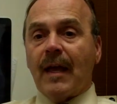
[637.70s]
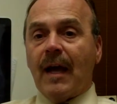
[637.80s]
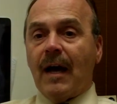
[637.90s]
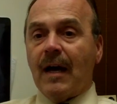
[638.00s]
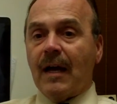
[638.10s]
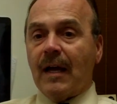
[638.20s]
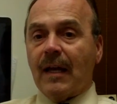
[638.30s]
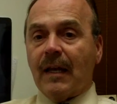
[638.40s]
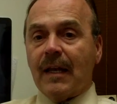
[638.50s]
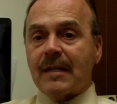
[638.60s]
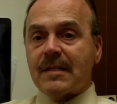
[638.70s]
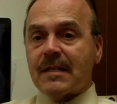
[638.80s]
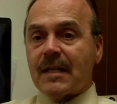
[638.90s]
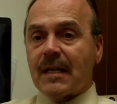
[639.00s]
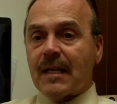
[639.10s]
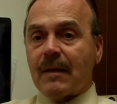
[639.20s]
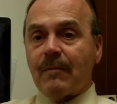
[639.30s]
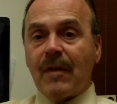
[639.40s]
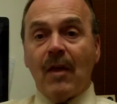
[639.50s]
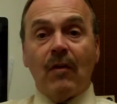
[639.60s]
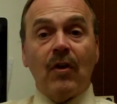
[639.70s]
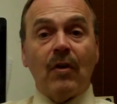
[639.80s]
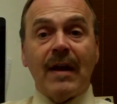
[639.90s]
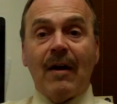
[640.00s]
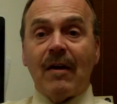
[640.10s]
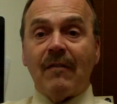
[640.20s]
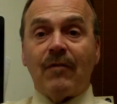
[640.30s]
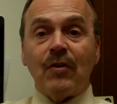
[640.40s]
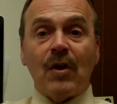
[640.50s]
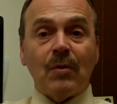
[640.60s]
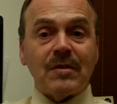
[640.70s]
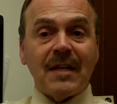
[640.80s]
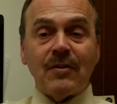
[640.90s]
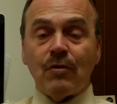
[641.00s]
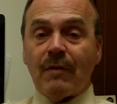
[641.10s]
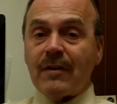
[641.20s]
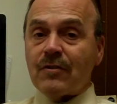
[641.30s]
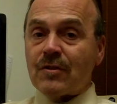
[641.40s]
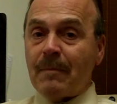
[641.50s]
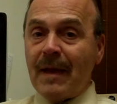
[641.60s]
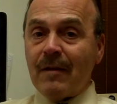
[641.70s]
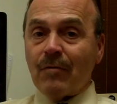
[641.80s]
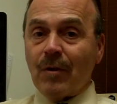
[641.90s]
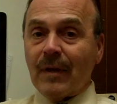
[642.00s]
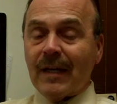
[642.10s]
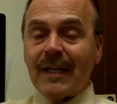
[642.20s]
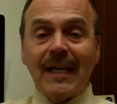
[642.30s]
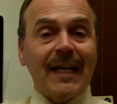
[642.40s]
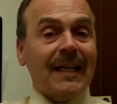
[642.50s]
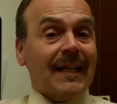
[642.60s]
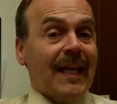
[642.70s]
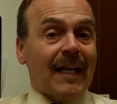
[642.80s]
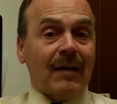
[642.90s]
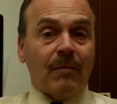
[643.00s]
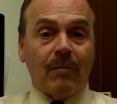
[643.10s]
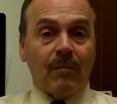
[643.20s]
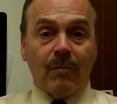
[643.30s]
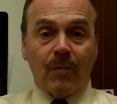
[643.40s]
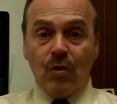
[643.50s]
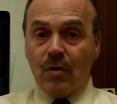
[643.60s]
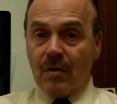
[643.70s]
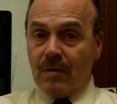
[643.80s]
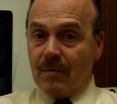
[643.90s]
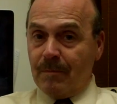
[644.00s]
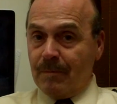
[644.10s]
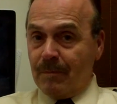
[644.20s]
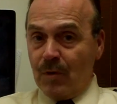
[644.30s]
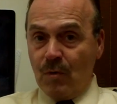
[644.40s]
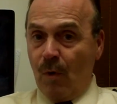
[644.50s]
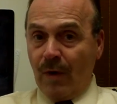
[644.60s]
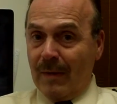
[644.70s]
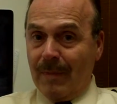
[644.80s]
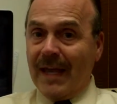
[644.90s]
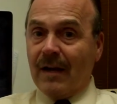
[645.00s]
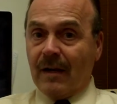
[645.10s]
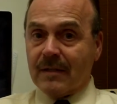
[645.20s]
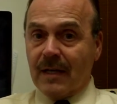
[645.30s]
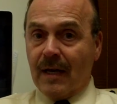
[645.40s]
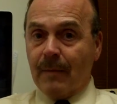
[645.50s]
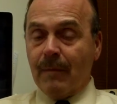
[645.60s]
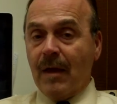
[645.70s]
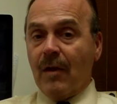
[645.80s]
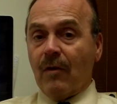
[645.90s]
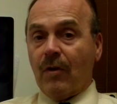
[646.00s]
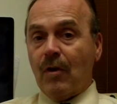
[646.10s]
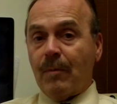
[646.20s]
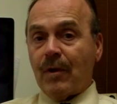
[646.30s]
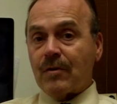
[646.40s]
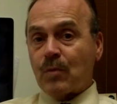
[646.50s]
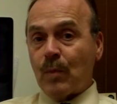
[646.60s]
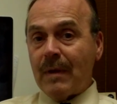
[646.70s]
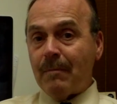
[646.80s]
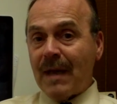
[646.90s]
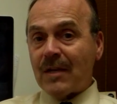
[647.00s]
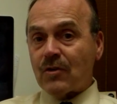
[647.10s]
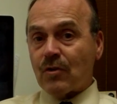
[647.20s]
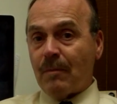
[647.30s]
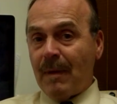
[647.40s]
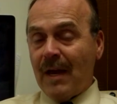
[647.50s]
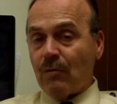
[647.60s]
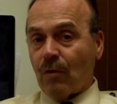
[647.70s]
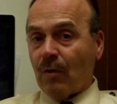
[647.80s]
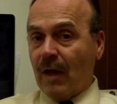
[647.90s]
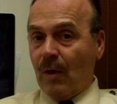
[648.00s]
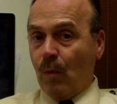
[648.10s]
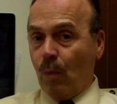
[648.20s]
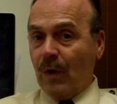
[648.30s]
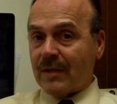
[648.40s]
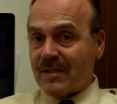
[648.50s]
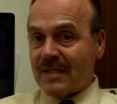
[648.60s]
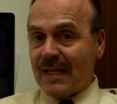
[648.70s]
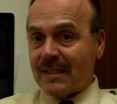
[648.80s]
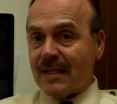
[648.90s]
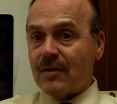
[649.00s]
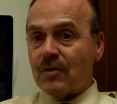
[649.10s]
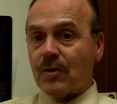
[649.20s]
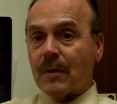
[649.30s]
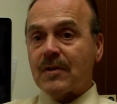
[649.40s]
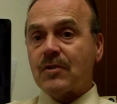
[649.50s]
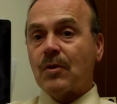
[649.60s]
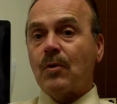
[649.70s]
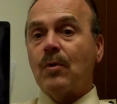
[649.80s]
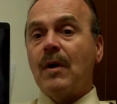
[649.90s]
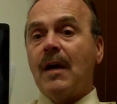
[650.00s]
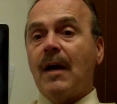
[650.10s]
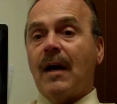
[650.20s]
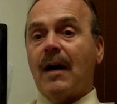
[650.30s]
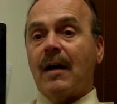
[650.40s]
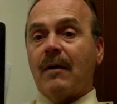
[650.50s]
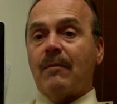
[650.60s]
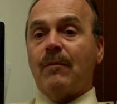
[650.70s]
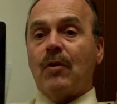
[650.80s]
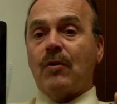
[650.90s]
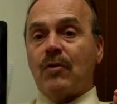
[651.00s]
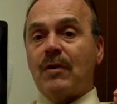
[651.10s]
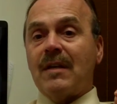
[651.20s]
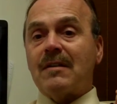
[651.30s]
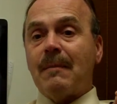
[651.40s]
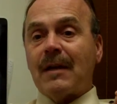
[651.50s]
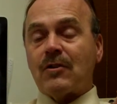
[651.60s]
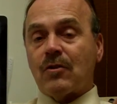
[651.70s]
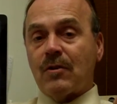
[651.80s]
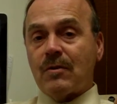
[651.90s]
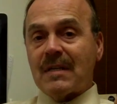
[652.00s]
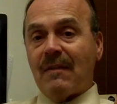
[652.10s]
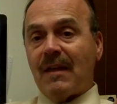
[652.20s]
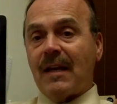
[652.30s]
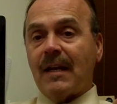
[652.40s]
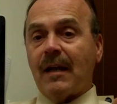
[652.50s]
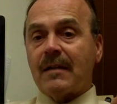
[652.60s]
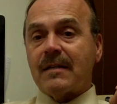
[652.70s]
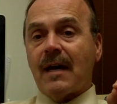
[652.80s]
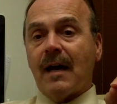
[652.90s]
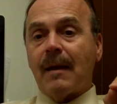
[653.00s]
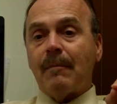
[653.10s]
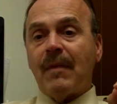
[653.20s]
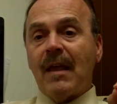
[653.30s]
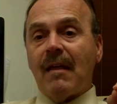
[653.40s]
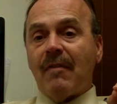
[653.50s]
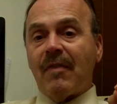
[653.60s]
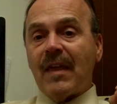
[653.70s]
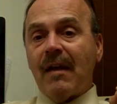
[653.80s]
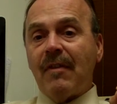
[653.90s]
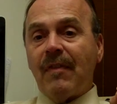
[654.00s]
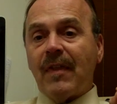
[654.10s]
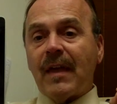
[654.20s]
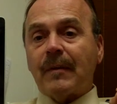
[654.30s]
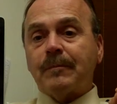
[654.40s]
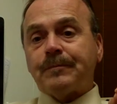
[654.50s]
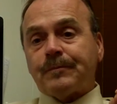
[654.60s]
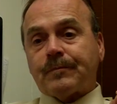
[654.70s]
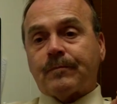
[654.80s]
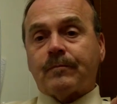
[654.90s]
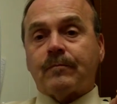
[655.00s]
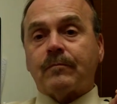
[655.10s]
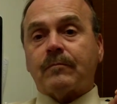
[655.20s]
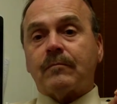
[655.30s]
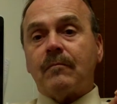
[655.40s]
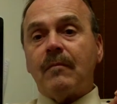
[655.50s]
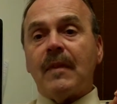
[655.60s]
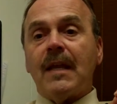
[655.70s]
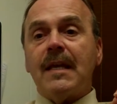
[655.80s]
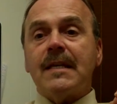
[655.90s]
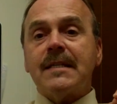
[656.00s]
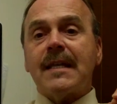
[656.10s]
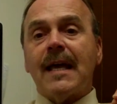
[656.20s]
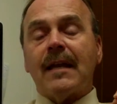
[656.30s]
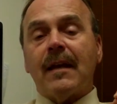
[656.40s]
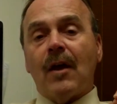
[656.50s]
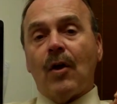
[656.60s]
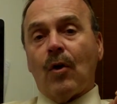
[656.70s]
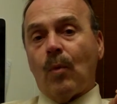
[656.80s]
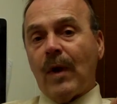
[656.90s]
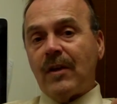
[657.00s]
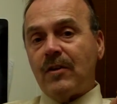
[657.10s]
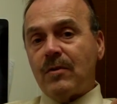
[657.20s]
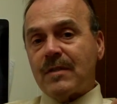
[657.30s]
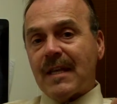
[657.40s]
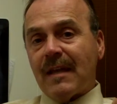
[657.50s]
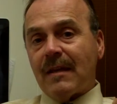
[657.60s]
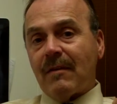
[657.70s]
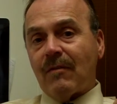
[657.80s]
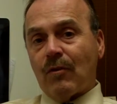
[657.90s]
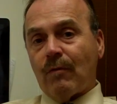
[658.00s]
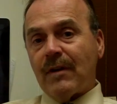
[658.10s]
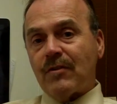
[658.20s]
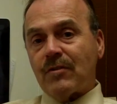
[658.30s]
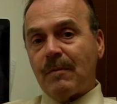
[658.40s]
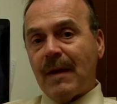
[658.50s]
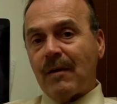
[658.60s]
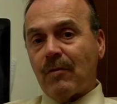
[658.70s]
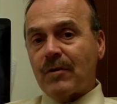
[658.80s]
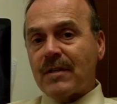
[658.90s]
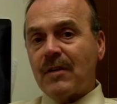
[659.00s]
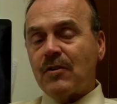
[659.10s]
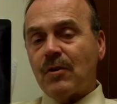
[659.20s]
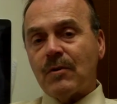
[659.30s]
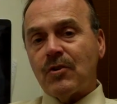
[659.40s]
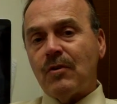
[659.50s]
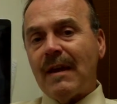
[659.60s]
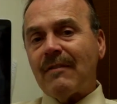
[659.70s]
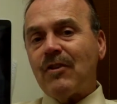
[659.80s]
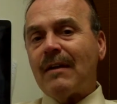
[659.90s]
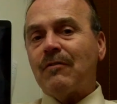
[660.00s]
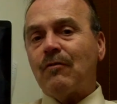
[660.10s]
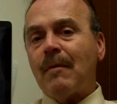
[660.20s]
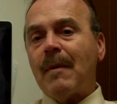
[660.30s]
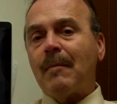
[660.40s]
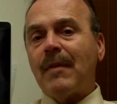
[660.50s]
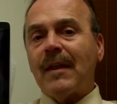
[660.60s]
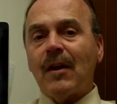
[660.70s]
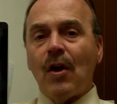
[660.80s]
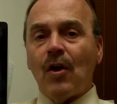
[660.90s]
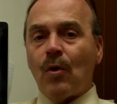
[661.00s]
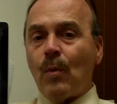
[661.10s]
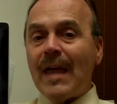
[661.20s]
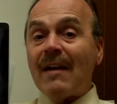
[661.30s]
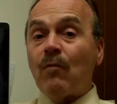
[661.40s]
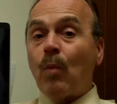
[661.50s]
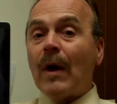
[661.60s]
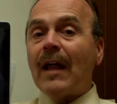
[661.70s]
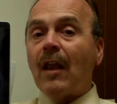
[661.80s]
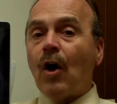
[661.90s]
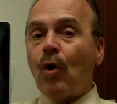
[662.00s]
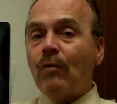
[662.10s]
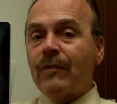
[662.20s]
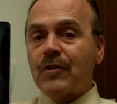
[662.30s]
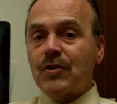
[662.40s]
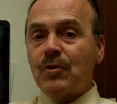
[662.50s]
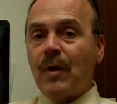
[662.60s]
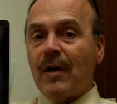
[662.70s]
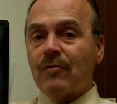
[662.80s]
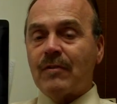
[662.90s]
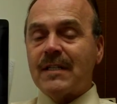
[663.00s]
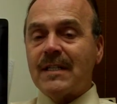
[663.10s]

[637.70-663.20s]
Let's see. You know, now if you don't send your register payroll in, then you won't get paid on time. You know, because we base your payroll on what's sent in to us. So, you know, you need to make sure you send that in on time. The other thing is that when you send the register payrolls in to us, you have to remember that we have well over 200